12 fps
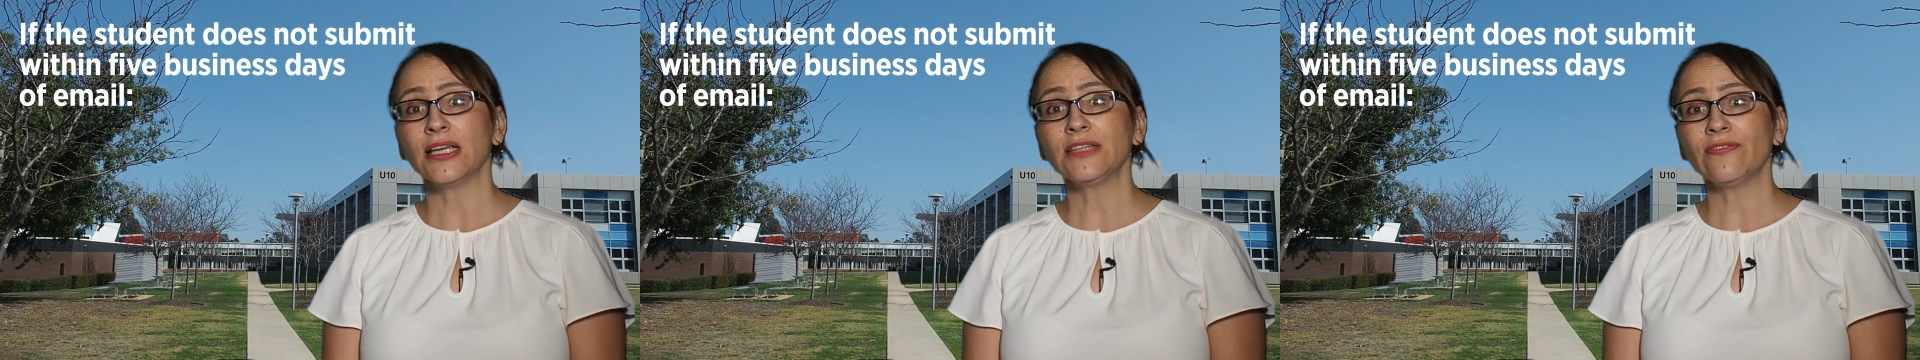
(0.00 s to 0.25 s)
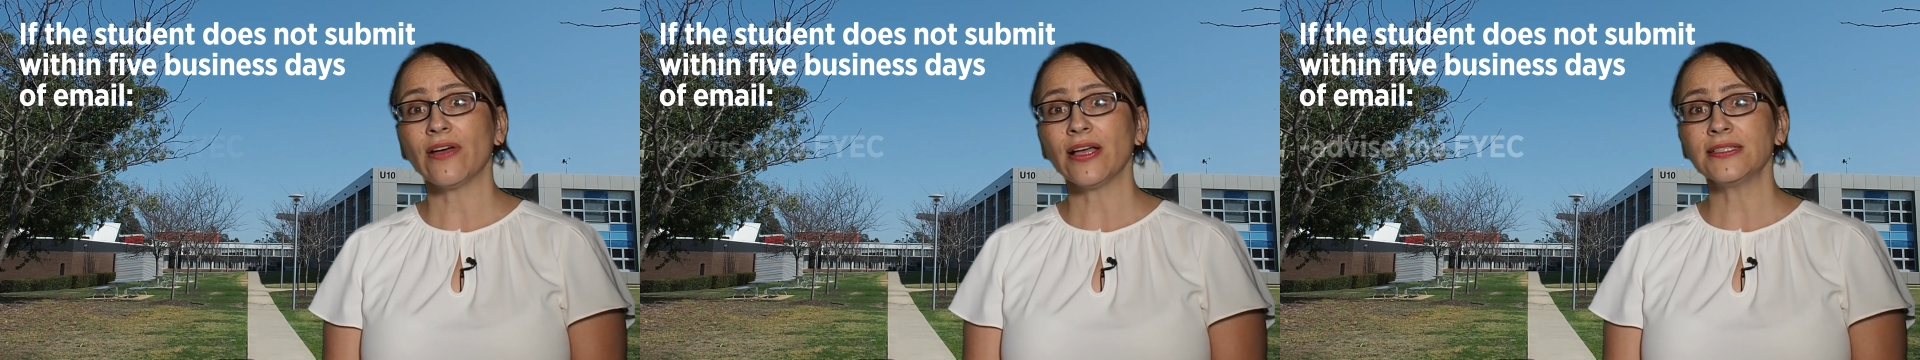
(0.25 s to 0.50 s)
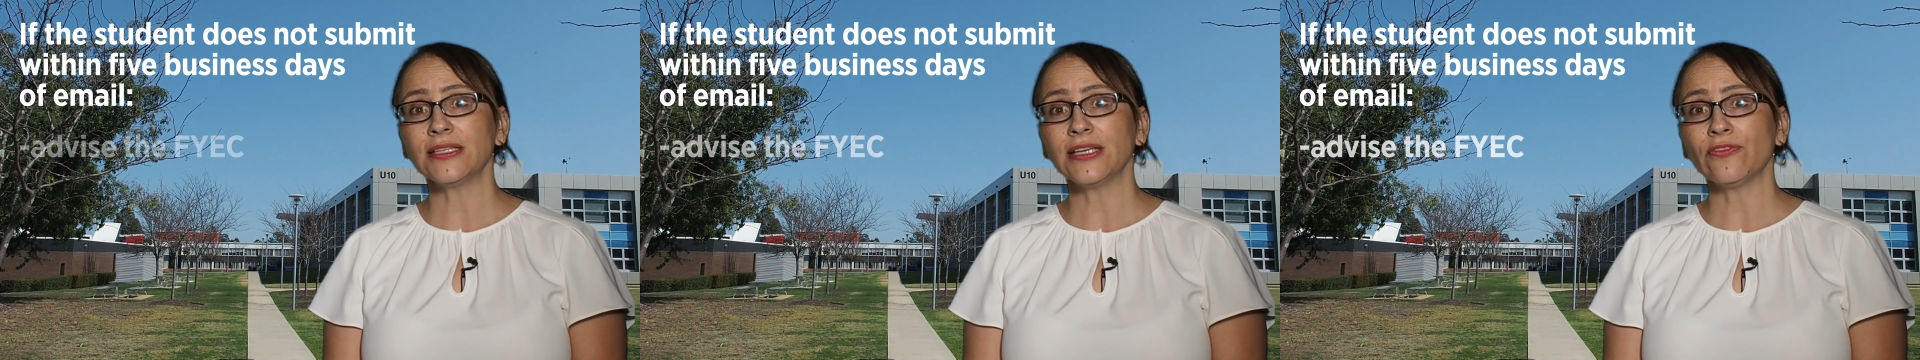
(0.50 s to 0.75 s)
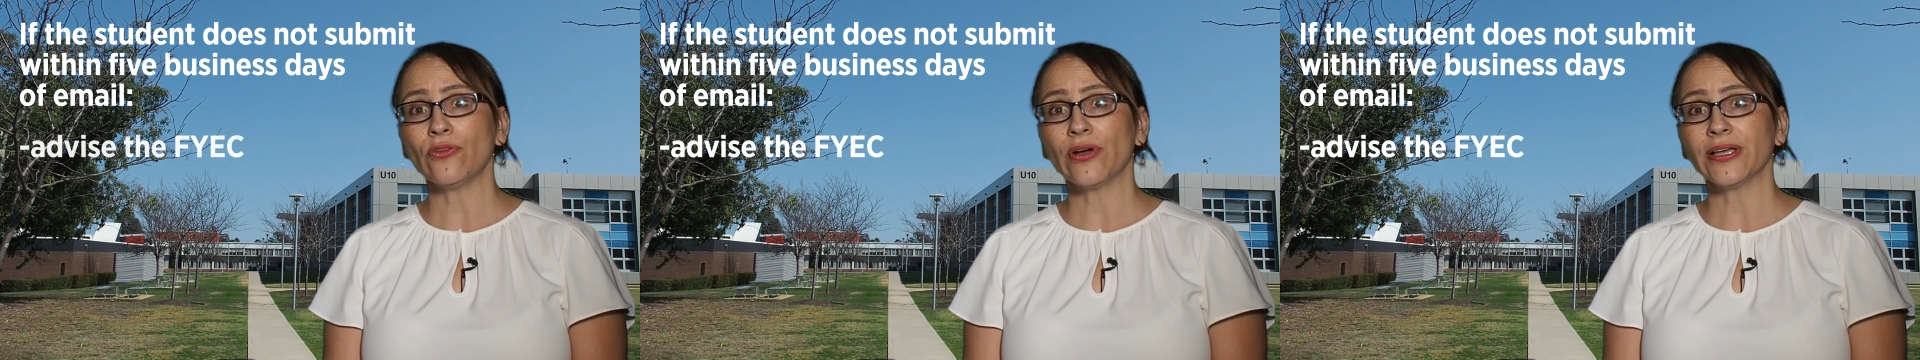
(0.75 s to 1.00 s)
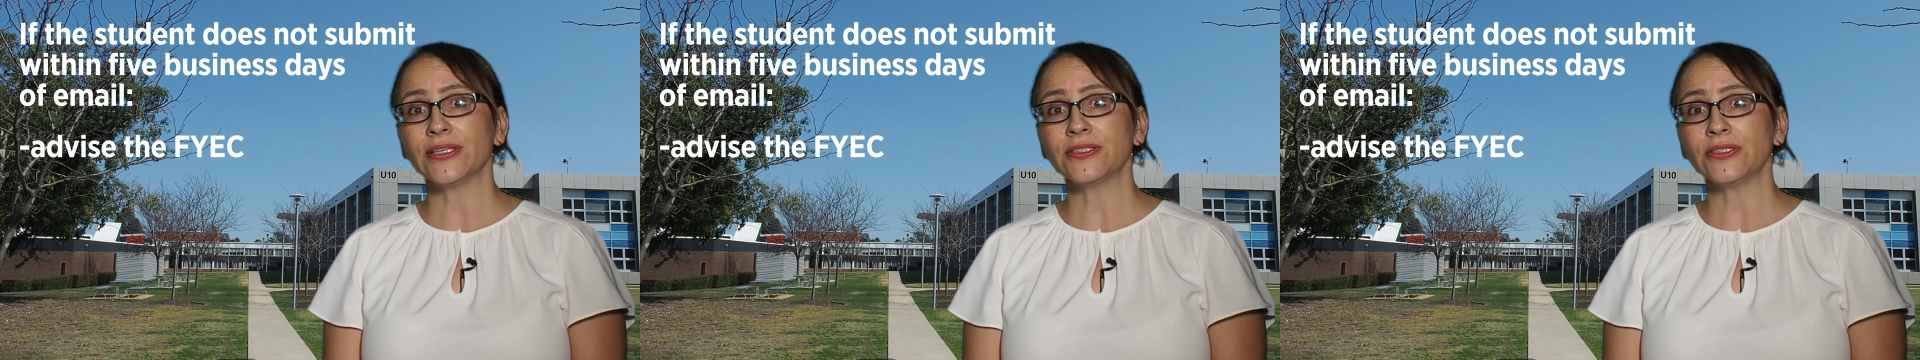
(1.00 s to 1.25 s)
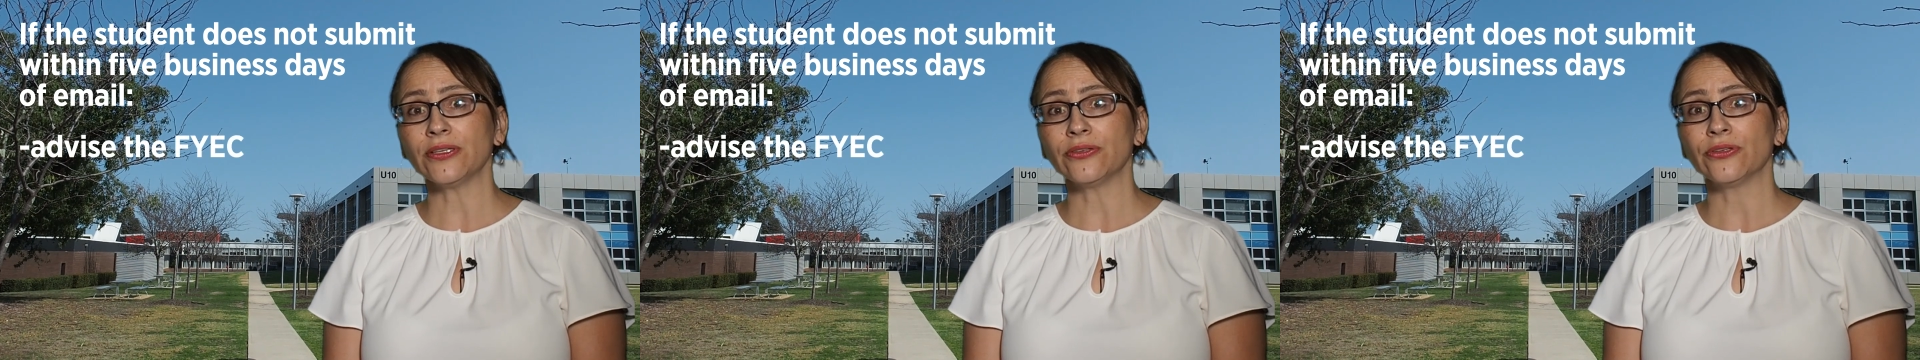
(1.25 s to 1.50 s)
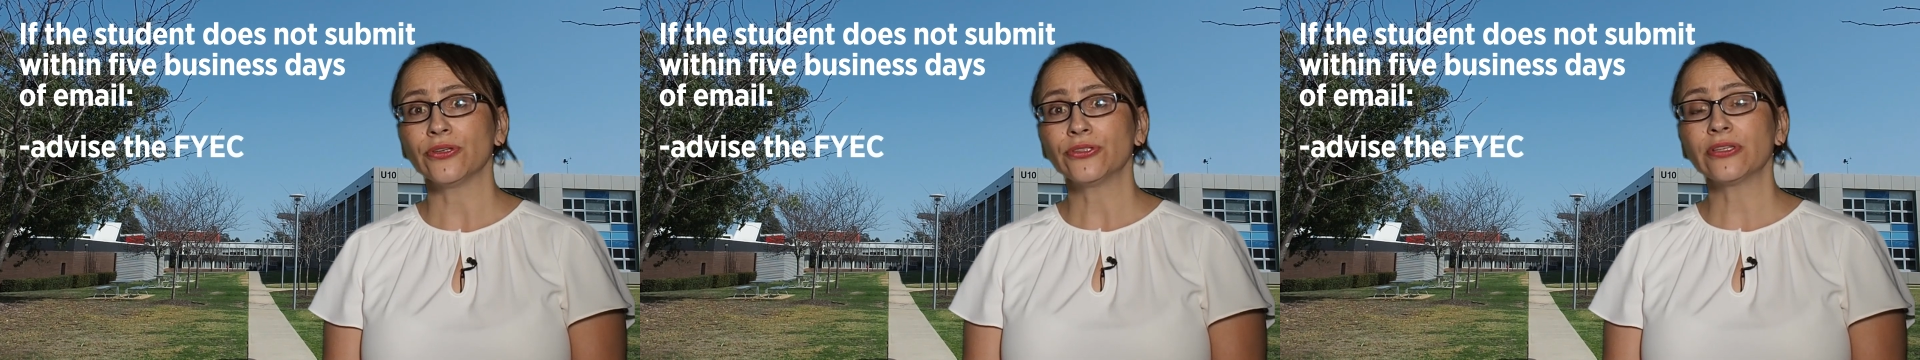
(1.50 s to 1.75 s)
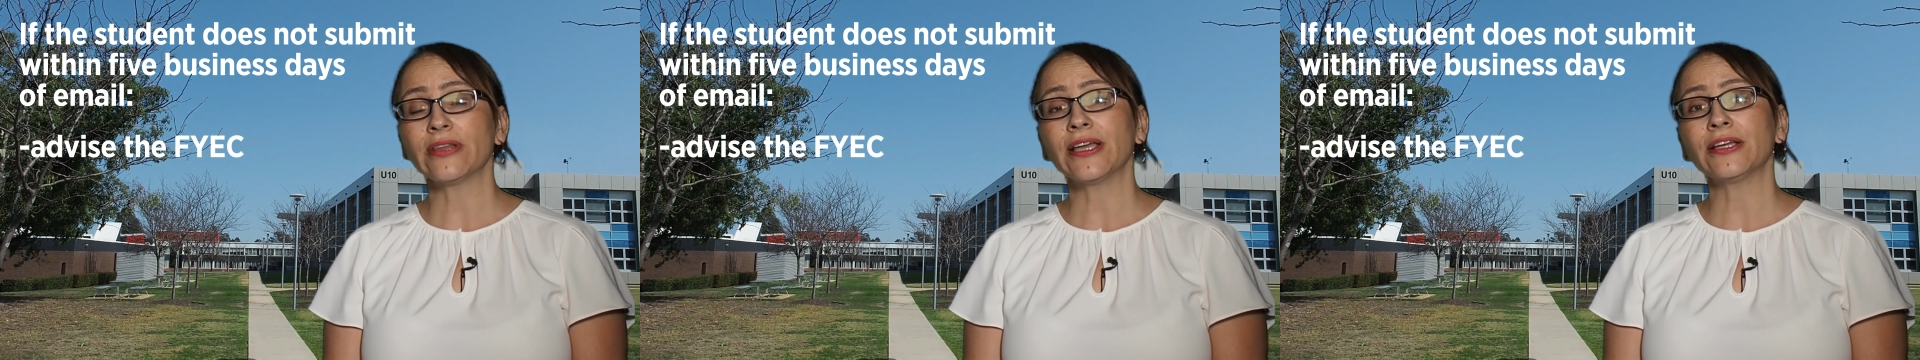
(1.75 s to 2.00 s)
advise the FYEC
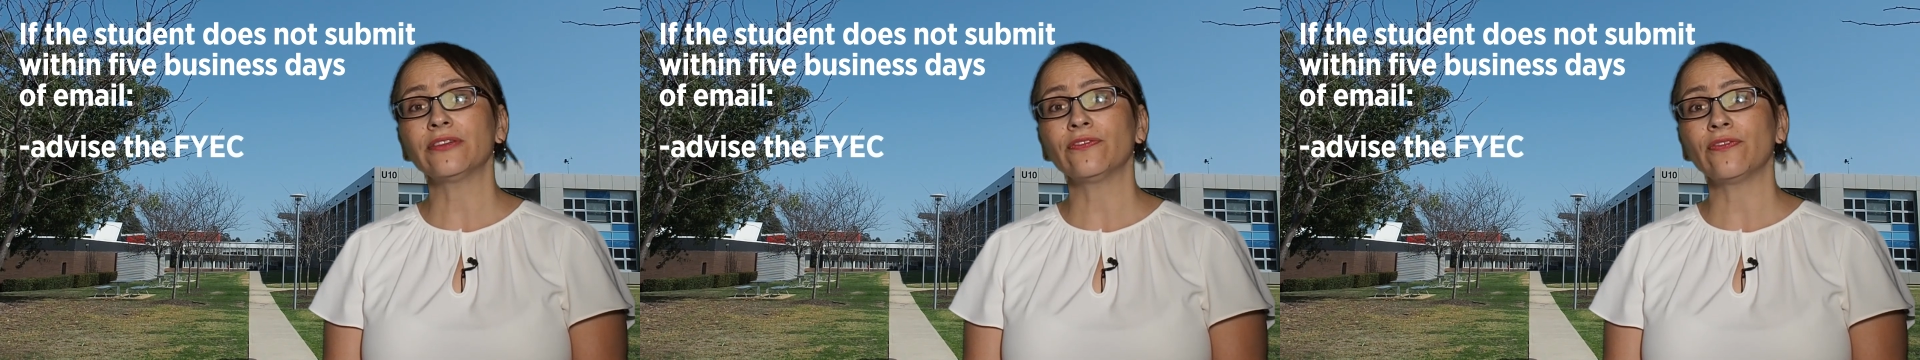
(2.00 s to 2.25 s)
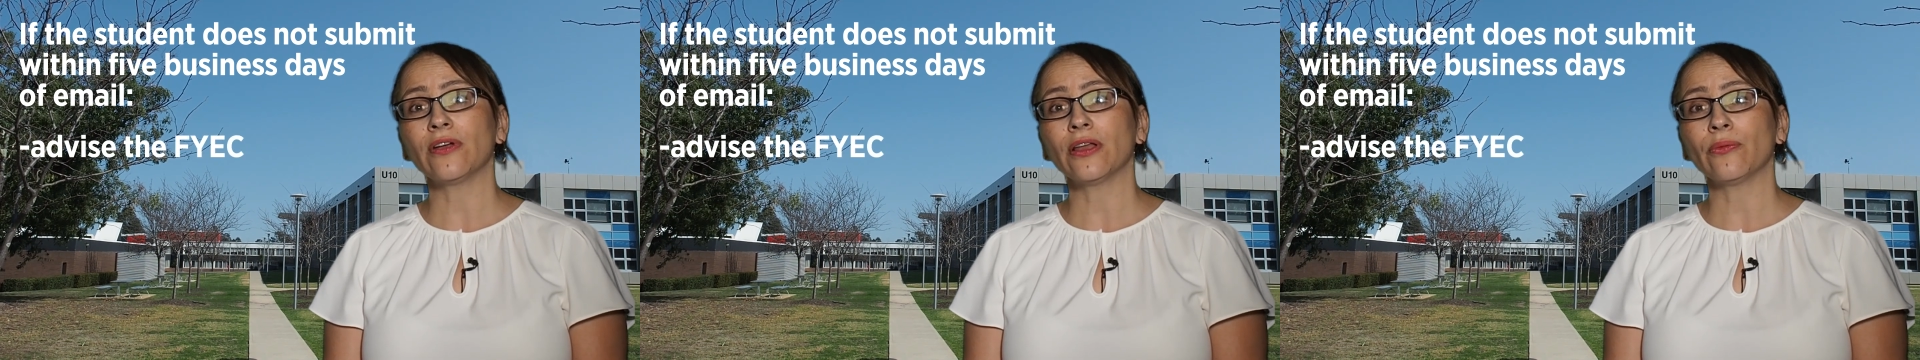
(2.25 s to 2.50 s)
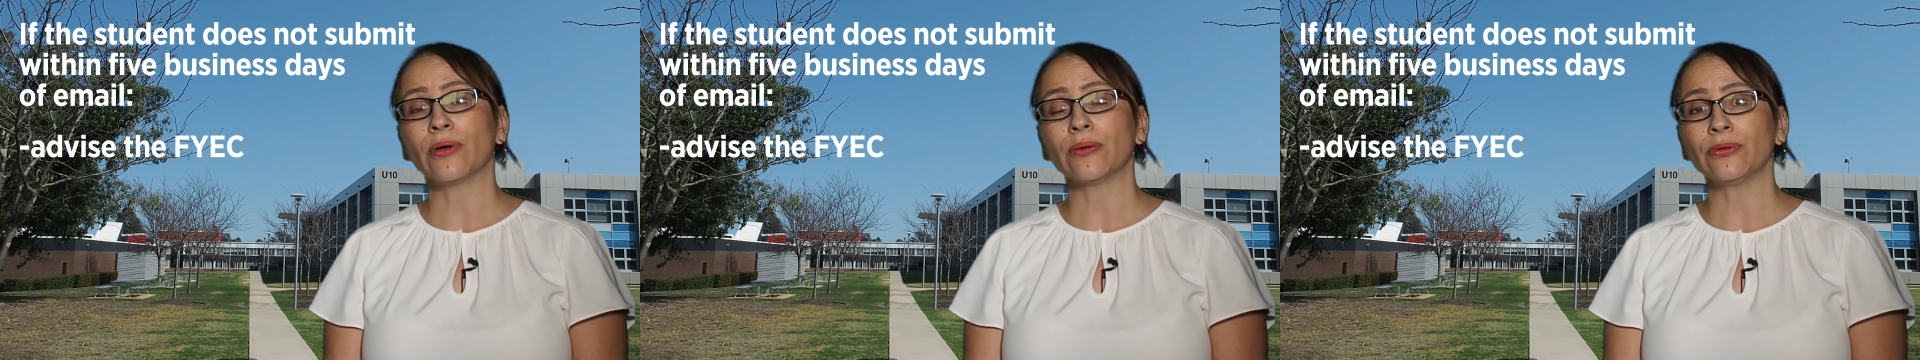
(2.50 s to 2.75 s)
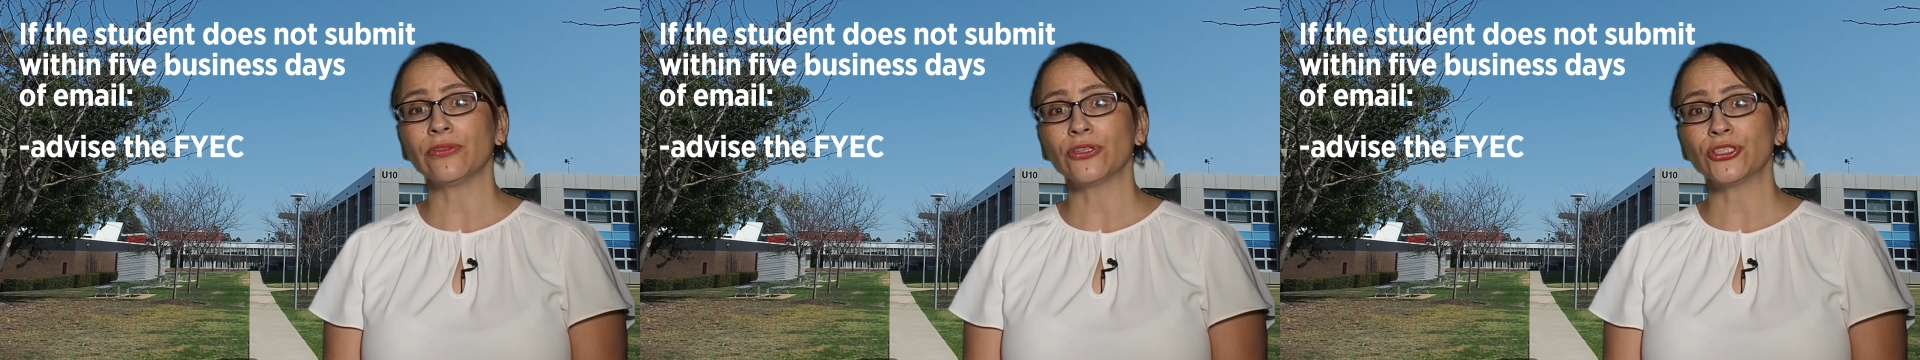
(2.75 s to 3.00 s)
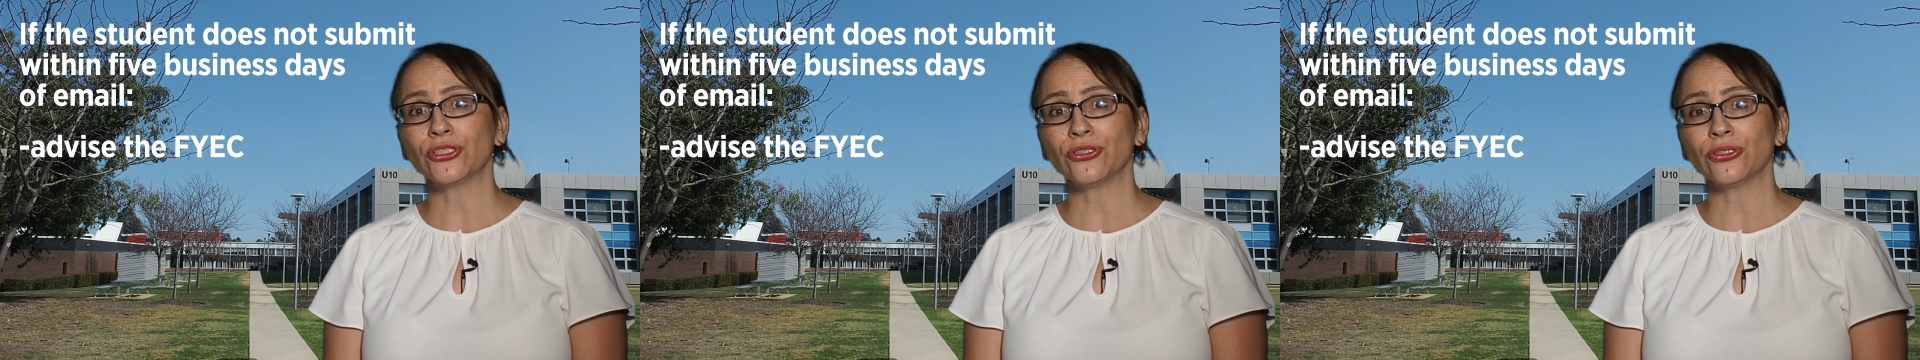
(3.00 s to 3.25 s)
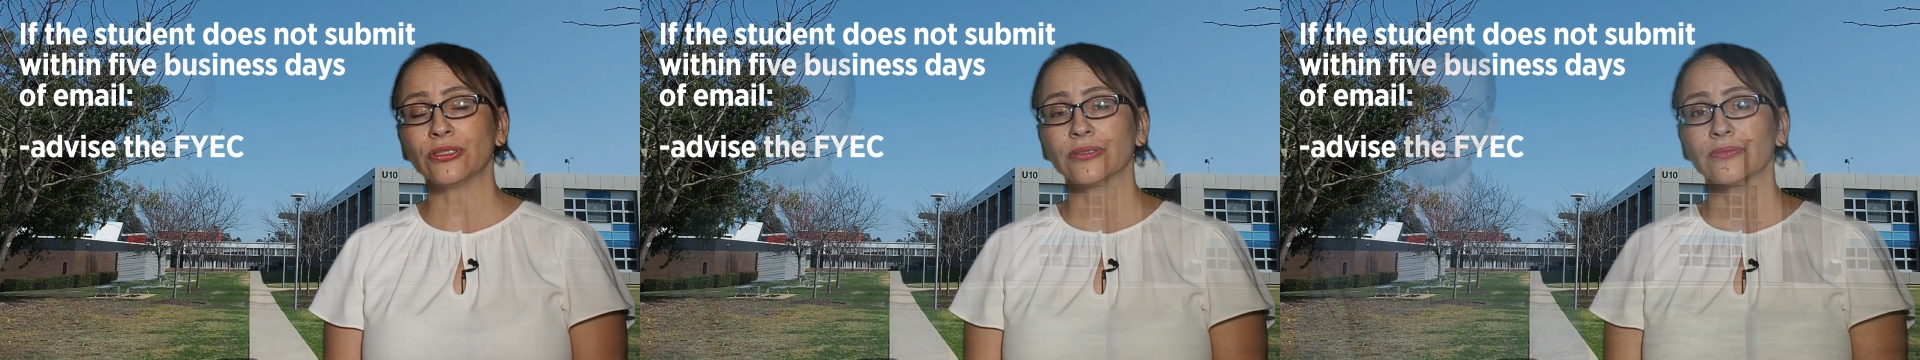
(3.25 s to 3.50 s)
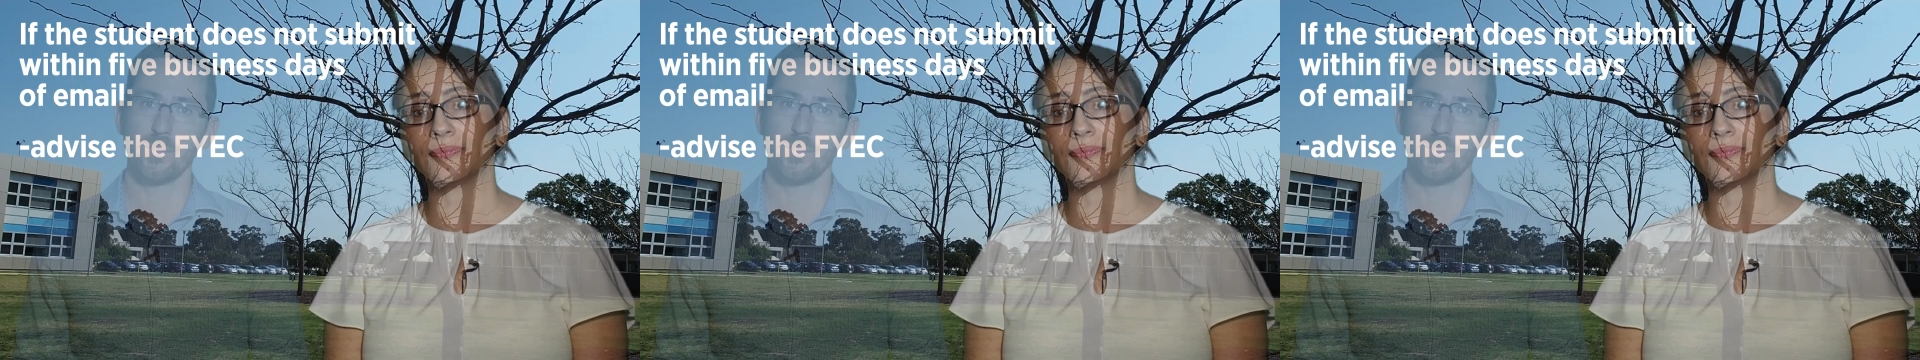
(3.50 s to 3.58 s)
so they can follow up with the student.